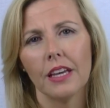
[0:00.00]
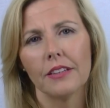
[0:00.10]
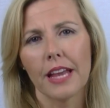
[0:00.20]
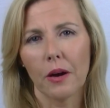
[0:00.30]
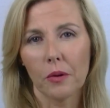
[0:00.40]

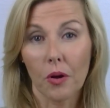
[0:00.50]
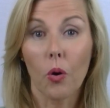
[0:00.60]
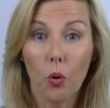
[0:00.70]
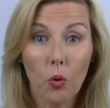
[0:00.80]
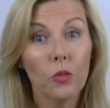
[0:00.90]
Now,
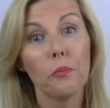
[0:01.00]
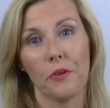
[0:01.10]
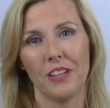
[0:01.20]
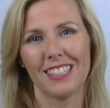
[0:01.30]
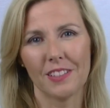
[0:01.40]
all the
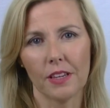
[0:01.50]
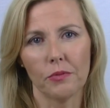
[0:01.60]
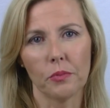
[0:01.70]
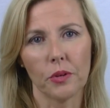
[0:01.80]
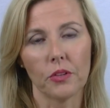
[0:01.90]
breaths of
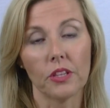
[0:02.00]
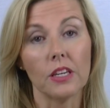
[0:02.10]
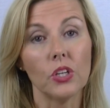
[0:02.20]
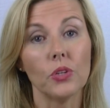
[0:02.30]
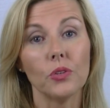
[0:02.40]

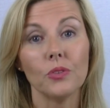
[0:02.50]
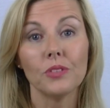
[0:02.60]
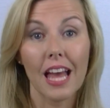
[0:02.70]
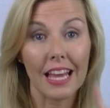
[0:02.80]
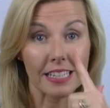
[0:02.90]
hypnobirthing
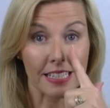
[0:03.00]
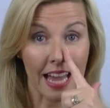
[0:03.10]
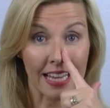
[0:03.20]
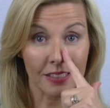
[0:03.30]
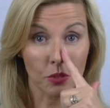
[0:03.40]
use
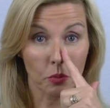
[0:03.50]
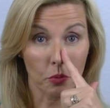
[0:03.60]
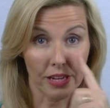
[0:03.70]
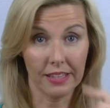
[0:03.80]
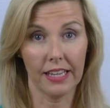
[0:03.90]
nasal
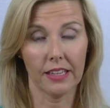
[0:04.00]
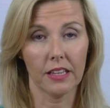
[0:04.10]
breathing